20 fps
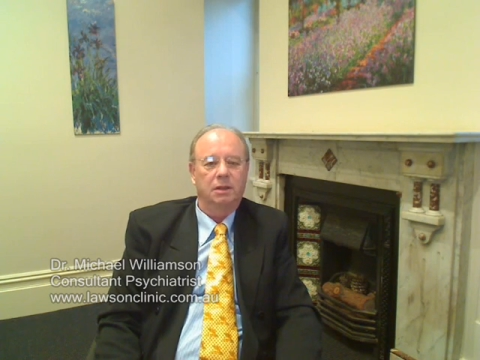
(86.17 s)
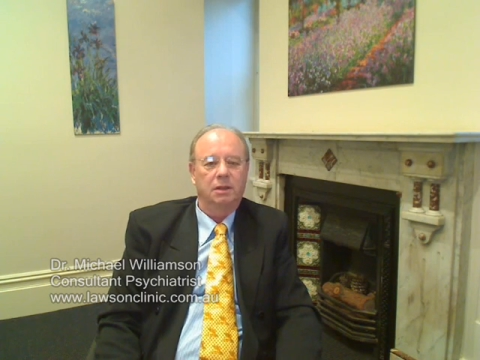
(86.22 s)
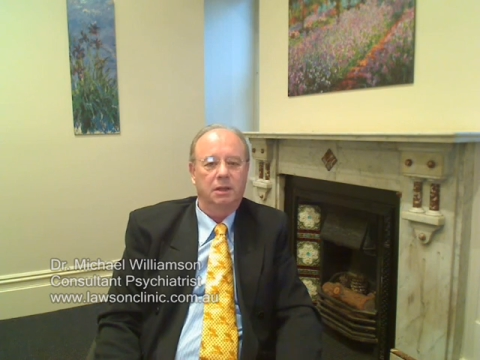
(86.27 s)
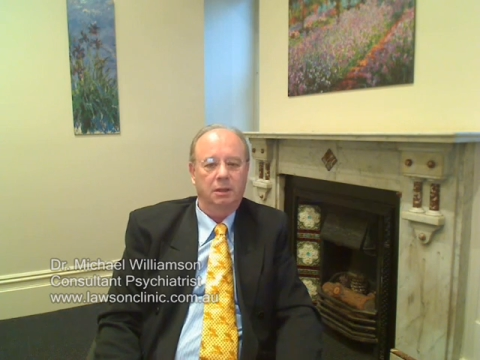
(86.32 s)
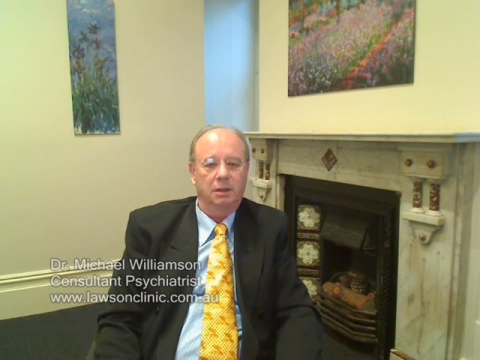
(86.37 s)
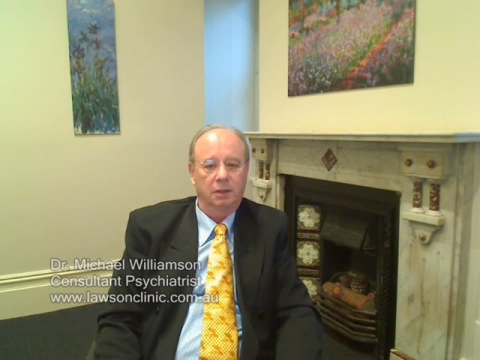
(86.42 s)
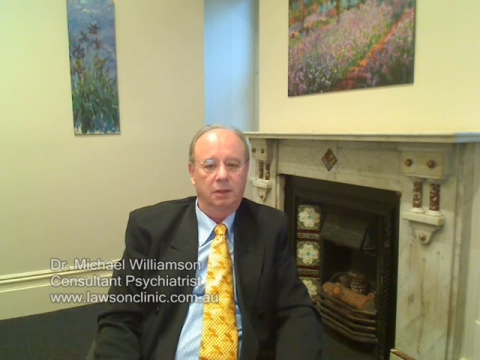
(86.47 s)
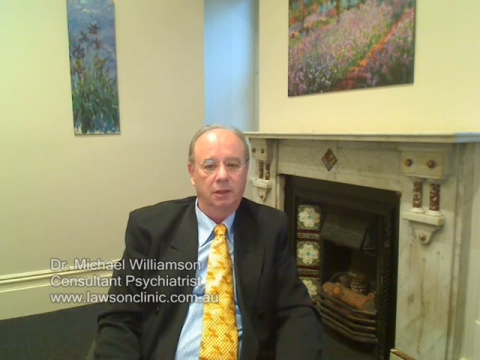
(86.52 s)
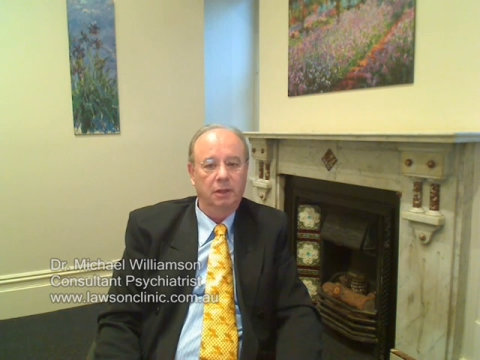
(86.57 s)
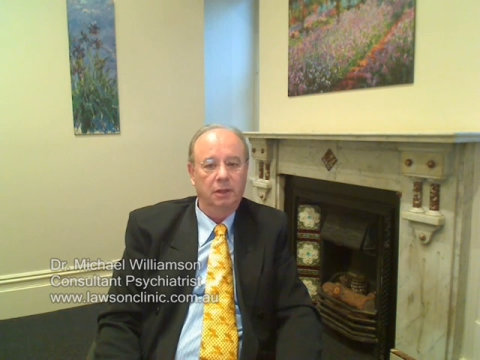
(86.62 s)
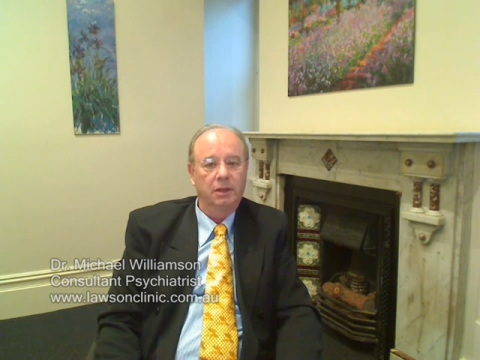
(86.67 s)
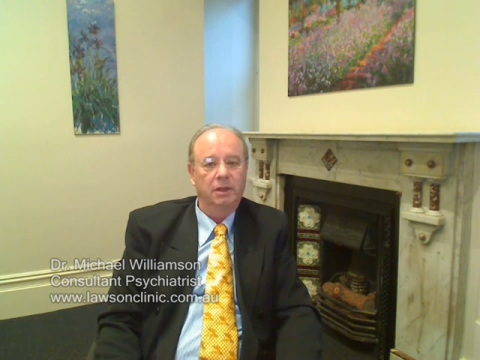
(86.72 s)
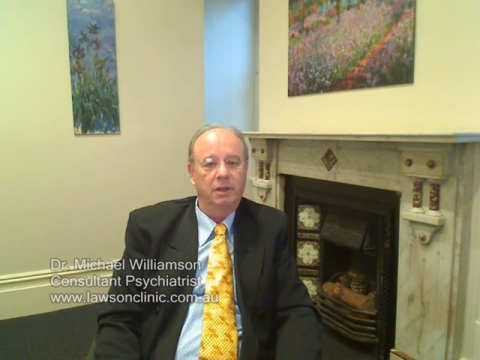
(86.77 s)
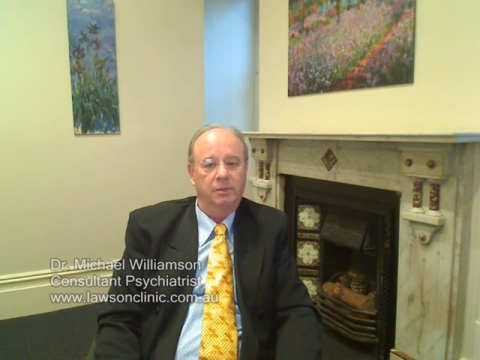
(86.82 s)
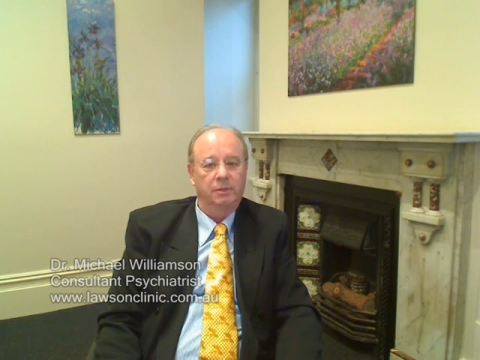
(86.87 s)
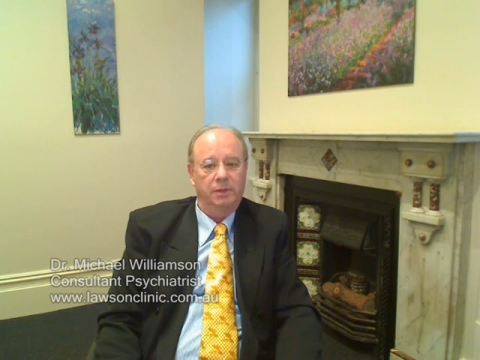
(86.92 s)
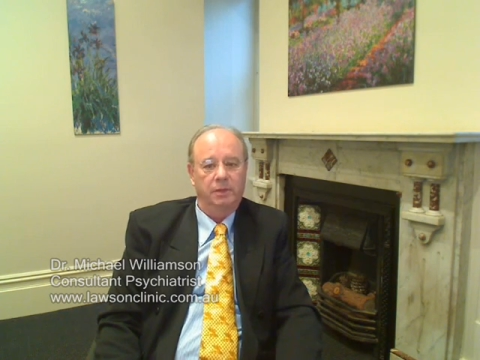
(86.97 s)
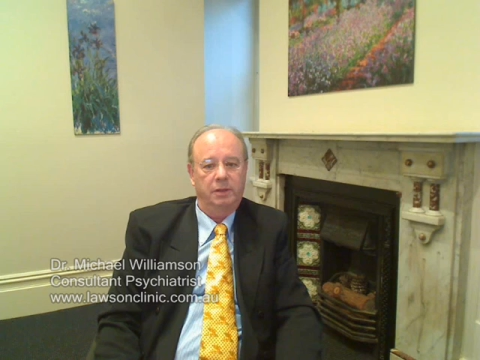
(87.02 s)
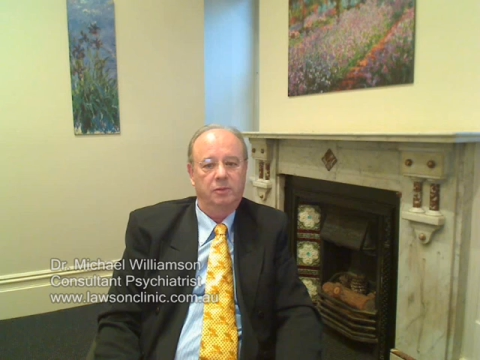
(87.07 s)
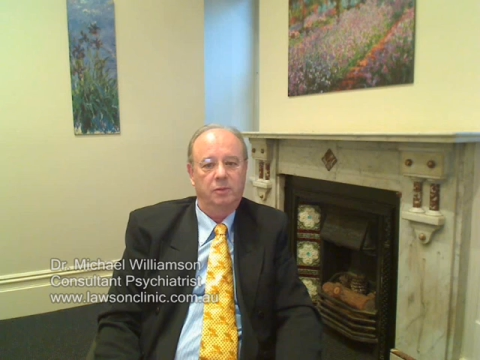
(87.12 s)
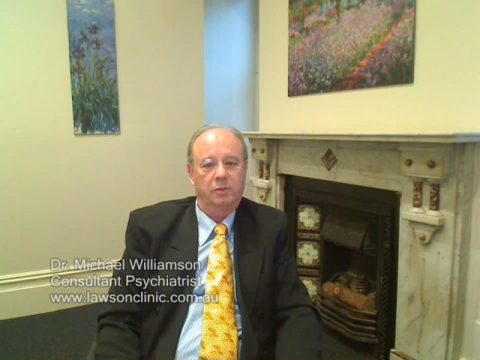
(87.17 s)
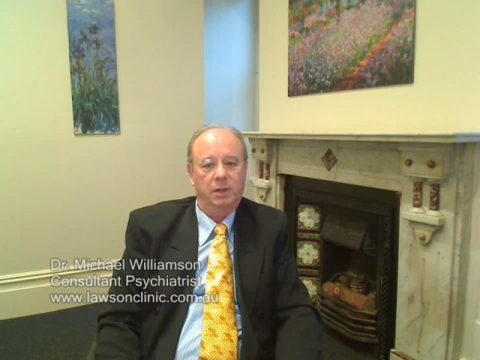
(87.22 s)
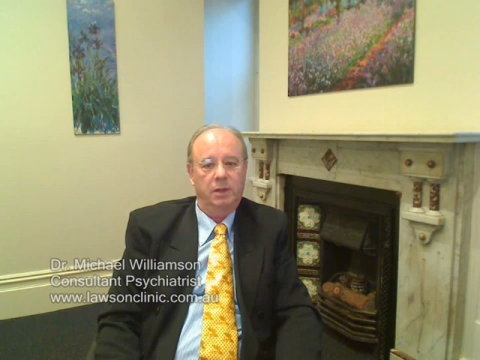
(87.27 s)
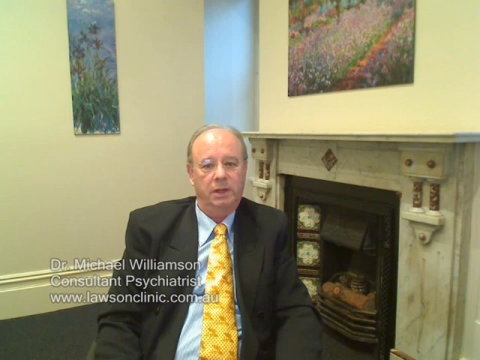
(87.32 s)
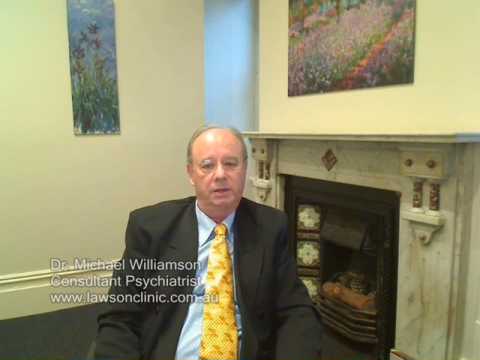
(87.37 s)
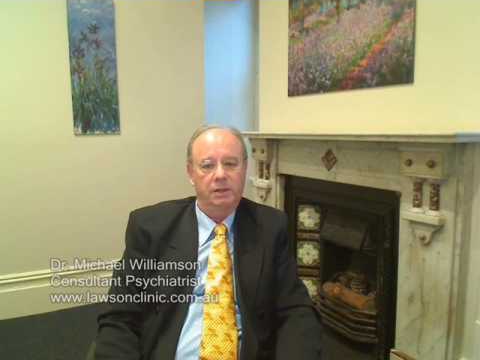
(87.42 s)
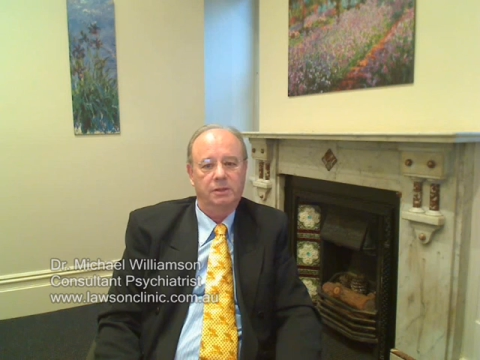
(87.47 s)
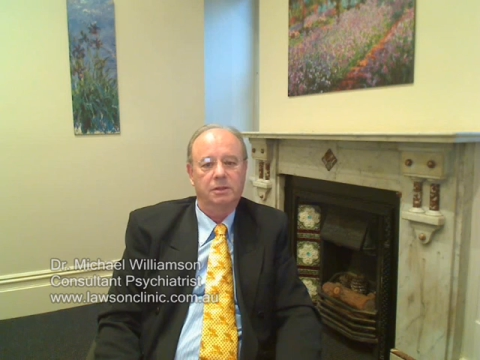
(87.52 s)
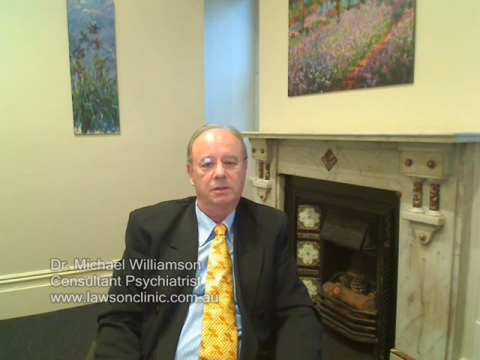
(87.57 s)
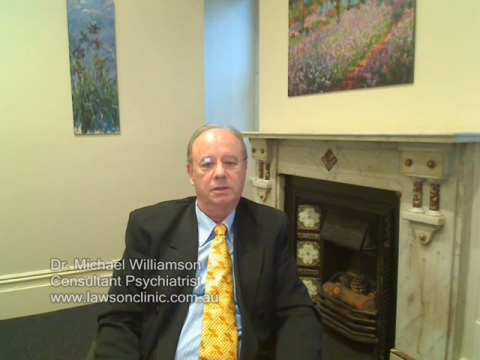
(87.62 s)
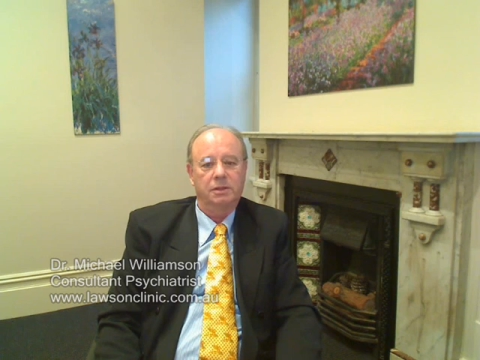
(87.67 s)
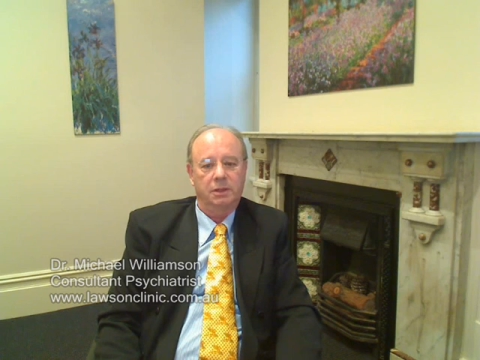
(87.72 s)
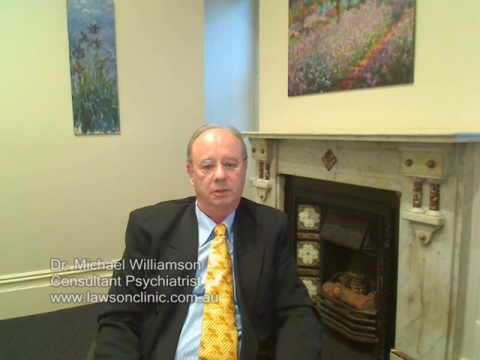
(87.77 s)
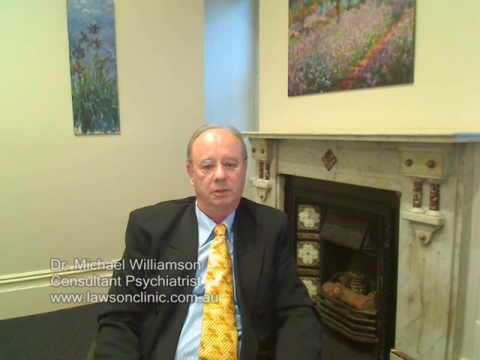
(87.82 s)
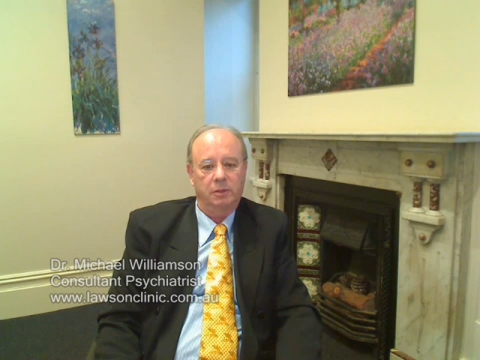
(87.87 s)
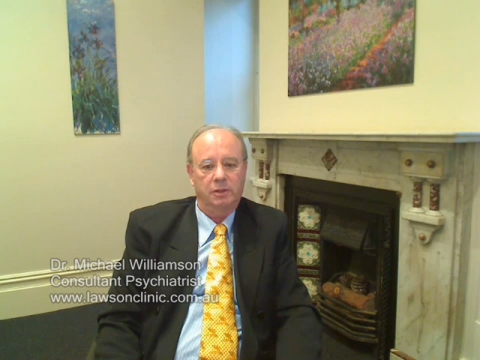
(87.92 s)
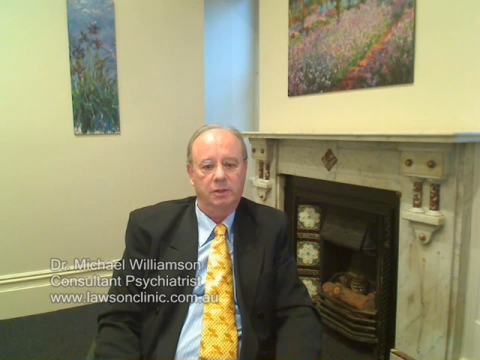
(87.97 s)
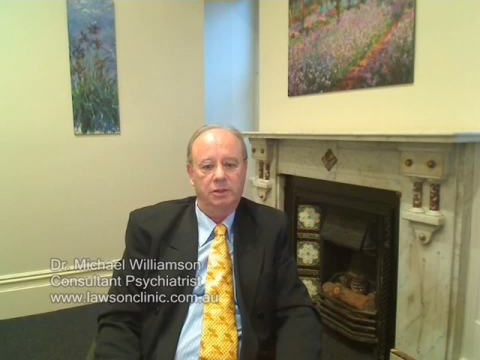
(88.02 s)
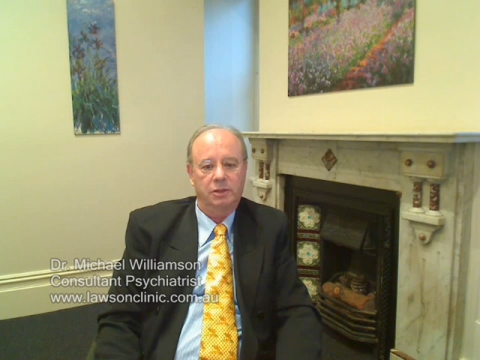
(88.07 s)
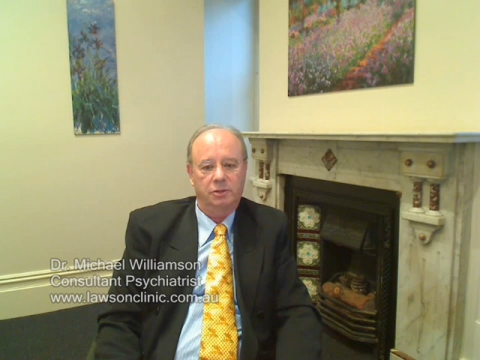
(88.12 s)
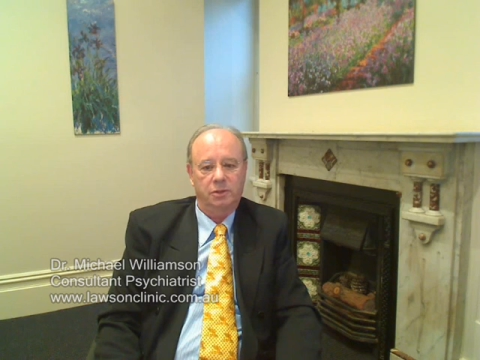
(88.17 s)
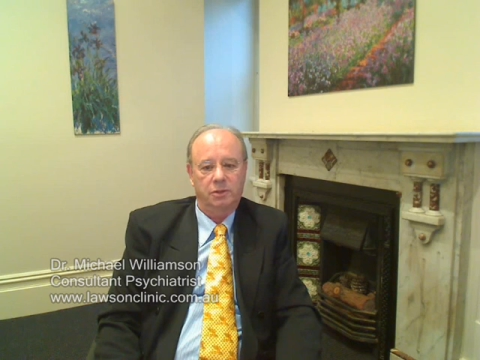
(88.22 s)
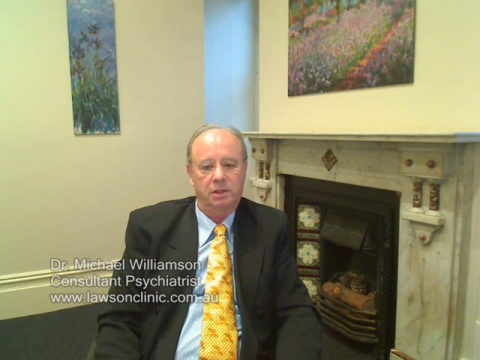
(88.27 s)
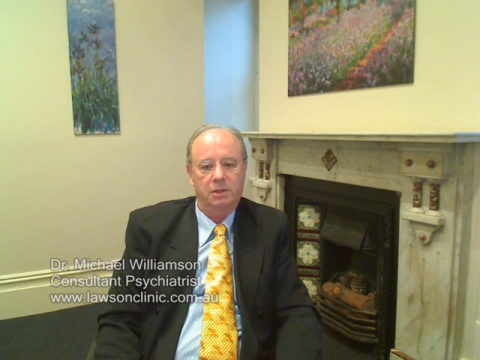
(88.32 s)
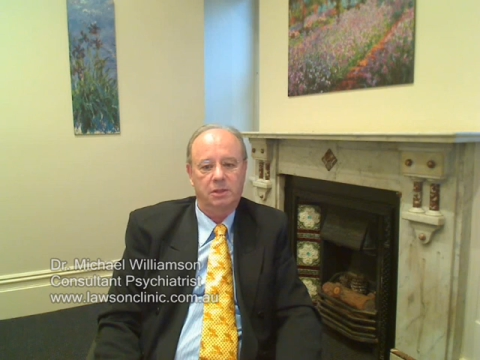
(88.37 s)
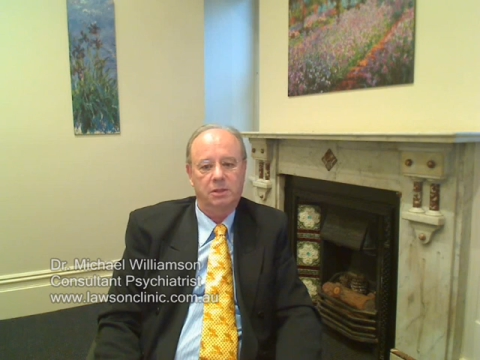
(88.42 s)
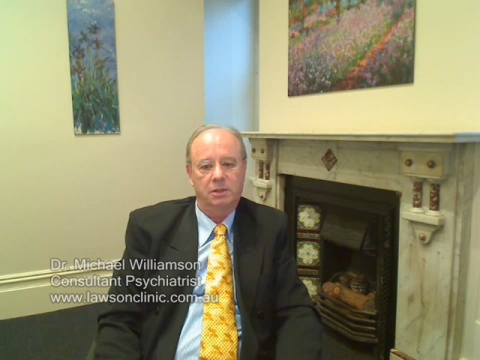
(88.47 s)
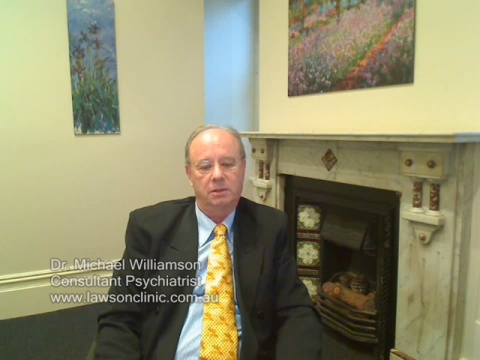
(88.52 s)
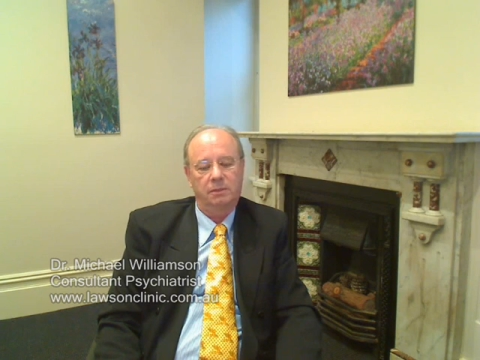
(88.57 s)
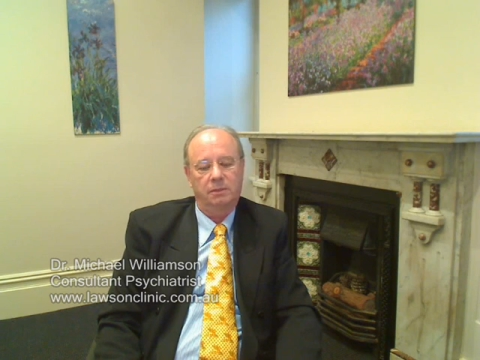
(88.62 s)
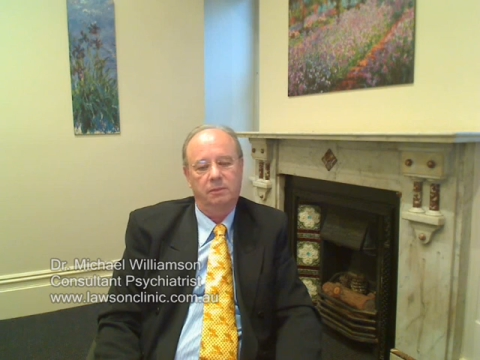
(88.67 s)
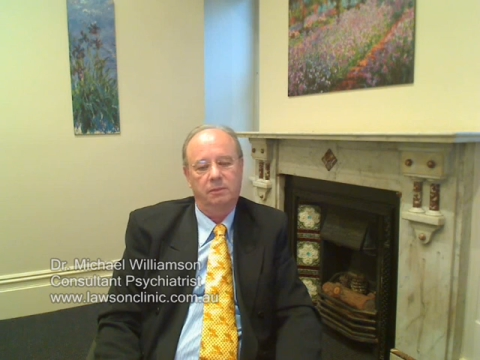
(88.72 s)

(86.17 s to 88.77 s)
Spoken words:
and learning better ways to deal with stress.